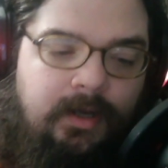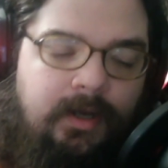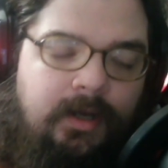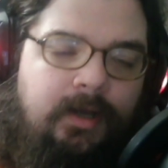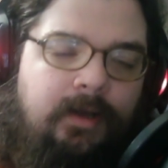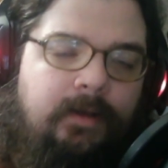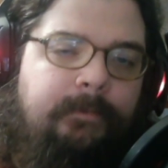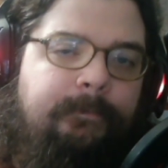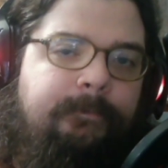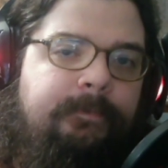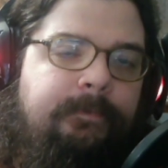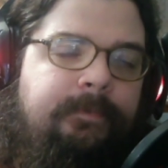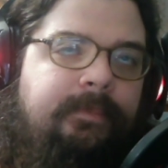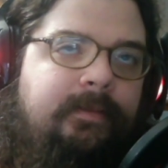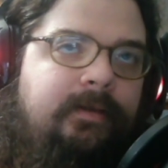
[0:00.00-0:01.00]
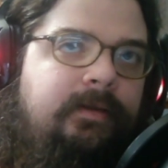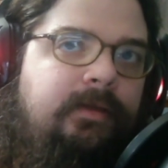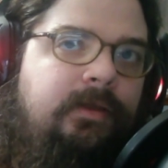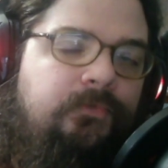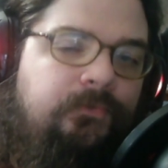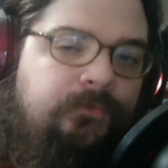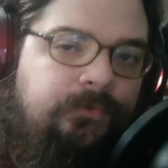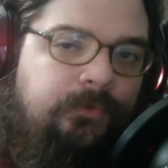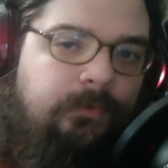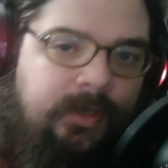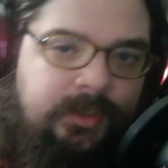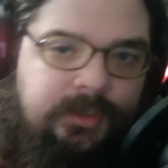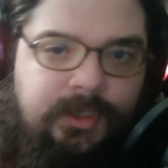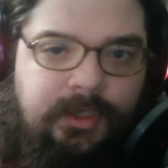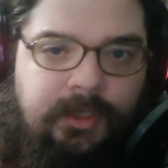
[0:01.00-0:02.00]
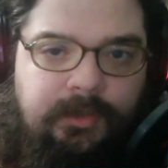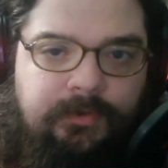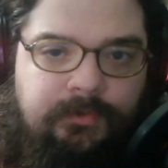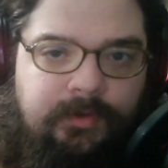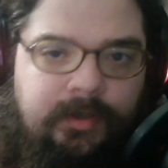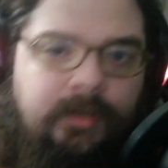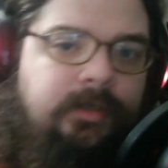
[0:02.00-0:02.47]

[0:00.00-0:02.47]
Um, if the Witch King or